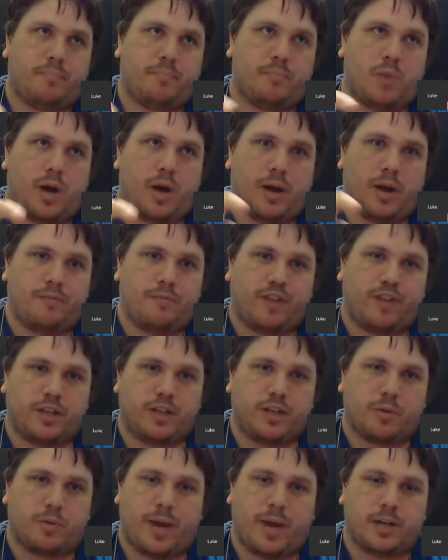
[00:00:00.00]

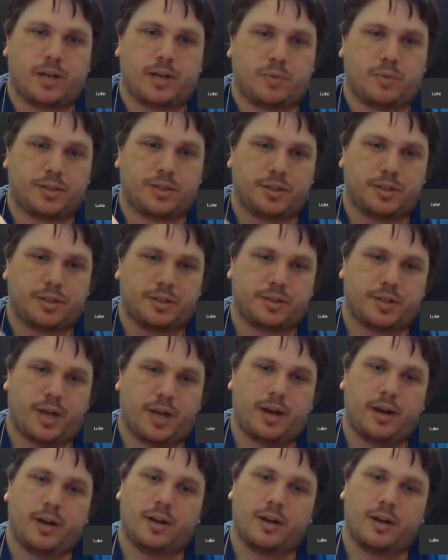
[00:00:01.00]
Facebook page once it's done.